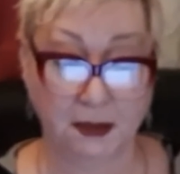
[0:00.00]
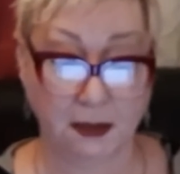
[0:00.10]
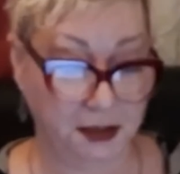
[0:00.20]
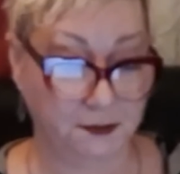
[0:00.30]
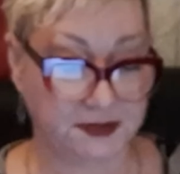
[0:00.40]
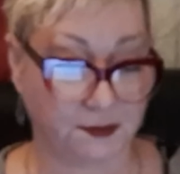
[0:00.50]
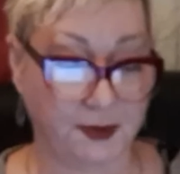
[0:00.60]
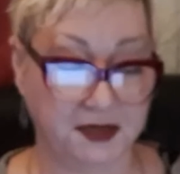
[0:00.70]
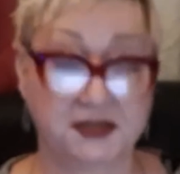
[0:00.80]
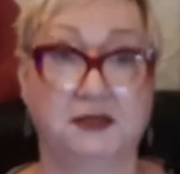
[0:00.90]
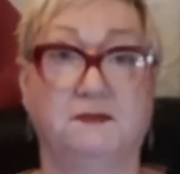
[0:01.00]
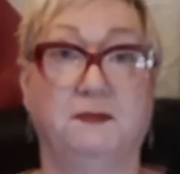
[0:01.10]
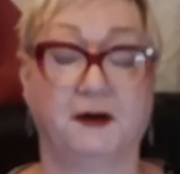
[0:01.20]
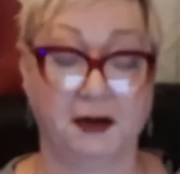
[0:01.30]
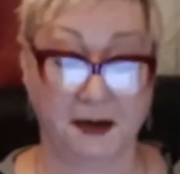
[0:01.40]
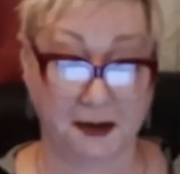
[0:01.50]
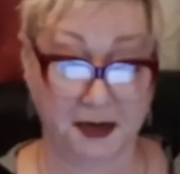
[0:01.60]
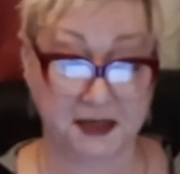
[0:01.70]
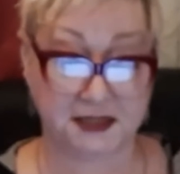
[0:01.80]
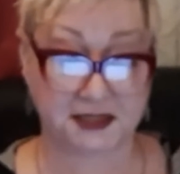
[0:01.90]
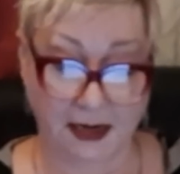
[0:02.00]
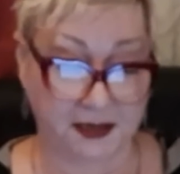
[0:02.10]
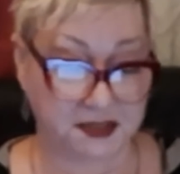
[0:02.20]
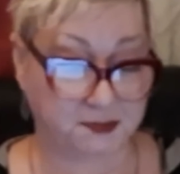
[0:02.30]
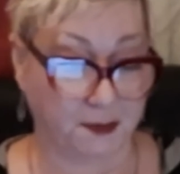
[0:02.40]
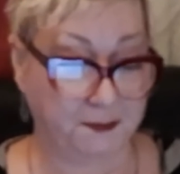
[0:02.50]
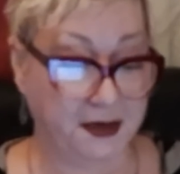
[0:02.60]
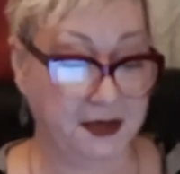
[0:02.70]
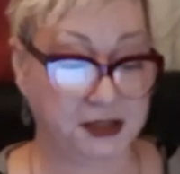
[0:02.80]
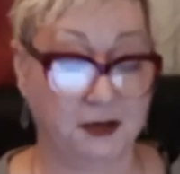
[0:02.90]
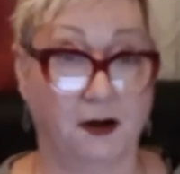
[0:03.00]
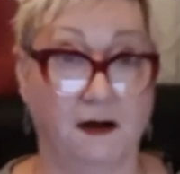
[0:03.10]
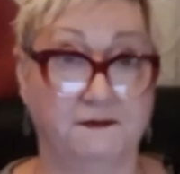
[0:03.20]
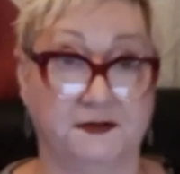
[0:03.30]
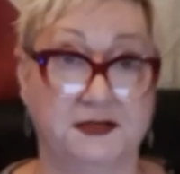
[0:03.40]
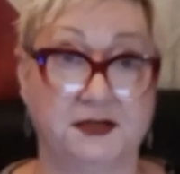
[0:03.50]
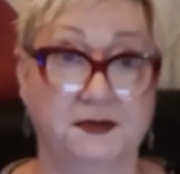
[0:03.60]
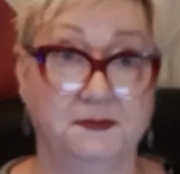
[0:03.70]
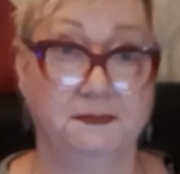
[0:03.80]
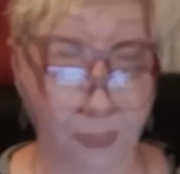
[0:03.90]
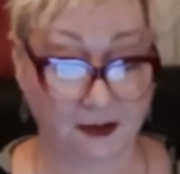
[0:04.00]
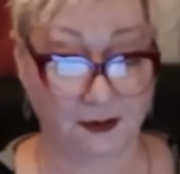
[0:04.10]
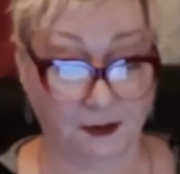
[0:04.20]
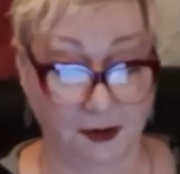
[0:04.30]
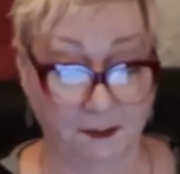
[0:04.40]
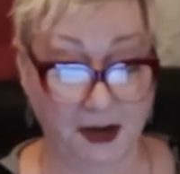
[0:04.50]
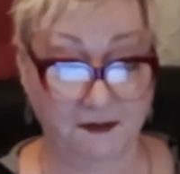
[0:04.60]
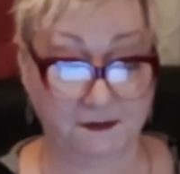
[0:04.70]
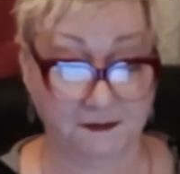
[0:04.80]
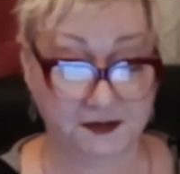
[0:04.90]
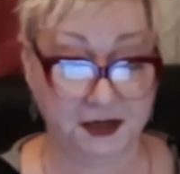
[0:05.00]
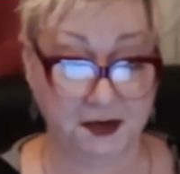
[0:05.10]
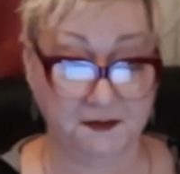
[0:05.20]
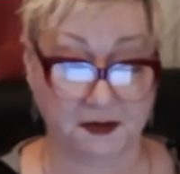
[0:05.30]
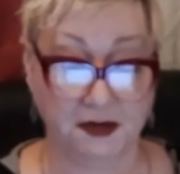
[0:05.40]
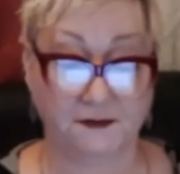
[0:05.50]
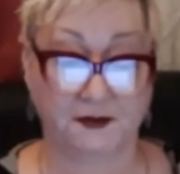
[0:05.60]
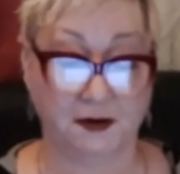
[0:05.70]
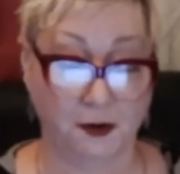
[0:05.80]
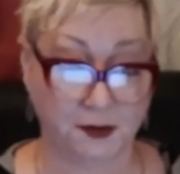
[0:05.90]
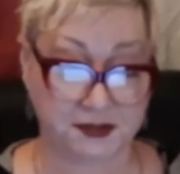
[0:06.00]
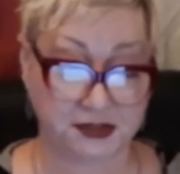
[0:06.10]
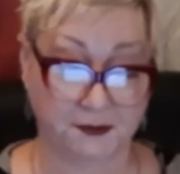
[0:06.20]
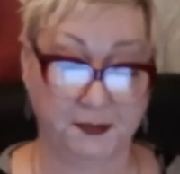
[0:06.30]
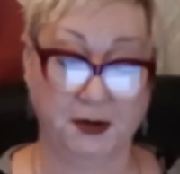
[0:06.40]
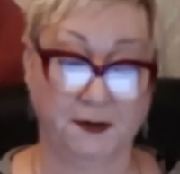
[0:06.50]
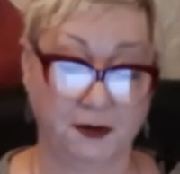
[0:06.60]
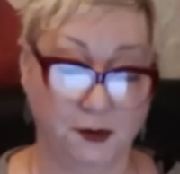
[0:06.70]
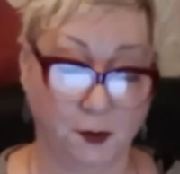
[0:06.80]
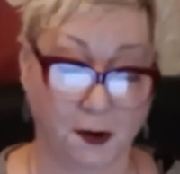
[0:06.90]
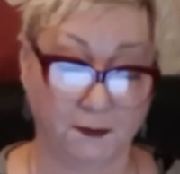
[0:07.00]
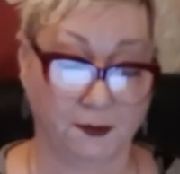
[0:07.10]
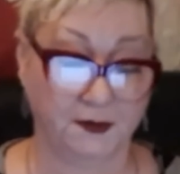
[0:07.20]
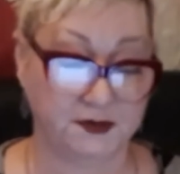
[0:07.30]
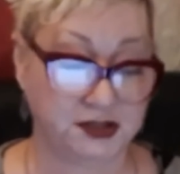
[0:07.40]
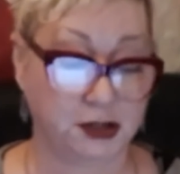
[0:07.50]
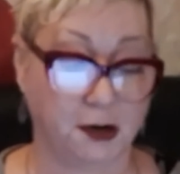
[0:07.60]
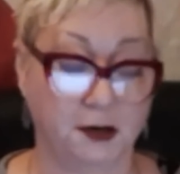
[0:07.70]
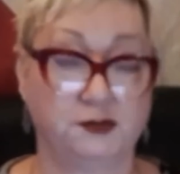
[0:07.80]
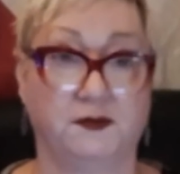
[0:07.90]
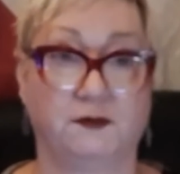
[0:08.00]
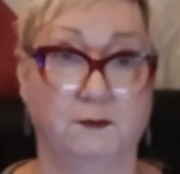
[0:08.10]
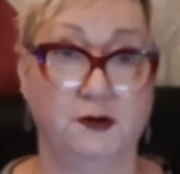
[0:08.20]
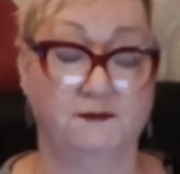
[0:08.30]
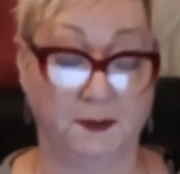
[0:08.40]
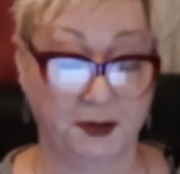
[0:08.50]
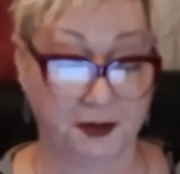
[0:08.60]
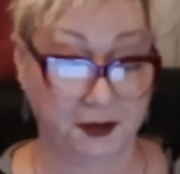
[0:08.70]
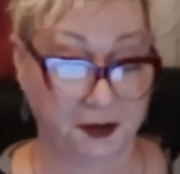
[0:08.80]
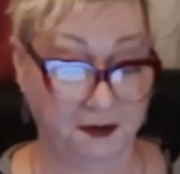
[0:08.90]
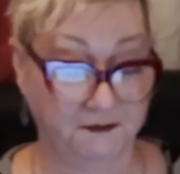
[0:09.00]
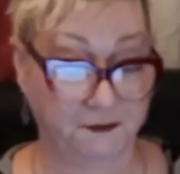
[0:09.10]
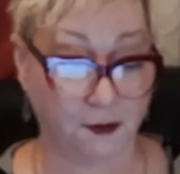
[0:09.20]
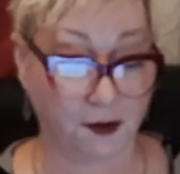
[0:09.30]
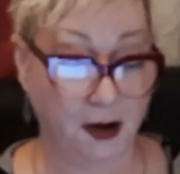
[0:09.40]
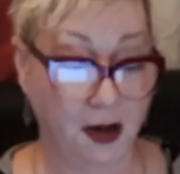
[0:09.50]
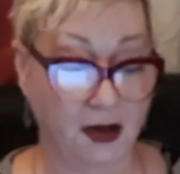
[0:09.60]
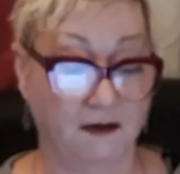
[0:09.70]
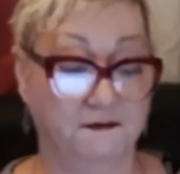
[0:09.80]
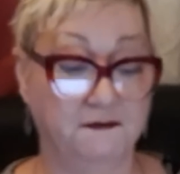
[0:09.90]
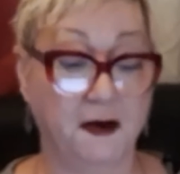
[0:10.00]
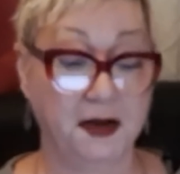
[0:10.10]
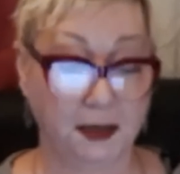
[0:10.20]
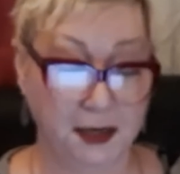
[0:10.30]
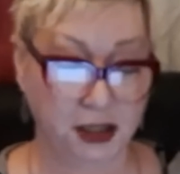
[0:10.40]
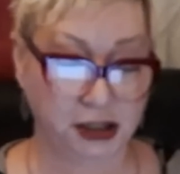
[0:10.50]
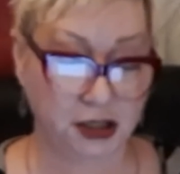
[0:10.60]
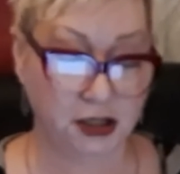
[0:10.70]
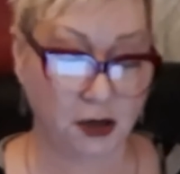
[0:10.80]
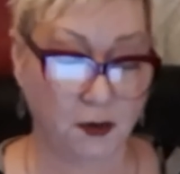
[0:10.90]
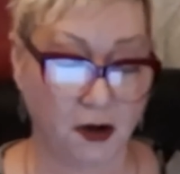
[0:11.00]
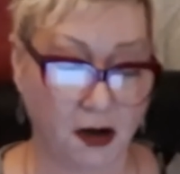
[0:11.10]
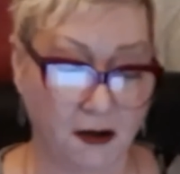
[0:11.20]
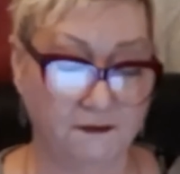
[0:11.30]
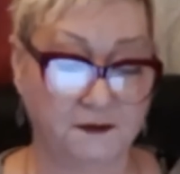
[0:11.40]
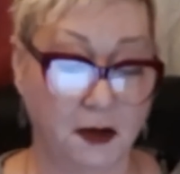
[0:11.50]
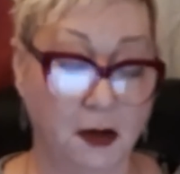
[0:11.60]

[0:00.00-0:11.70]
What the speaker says: He was arrested by ICE at his probation office on May 15th and given a notice to appear in court where he was charged with removability for a violation of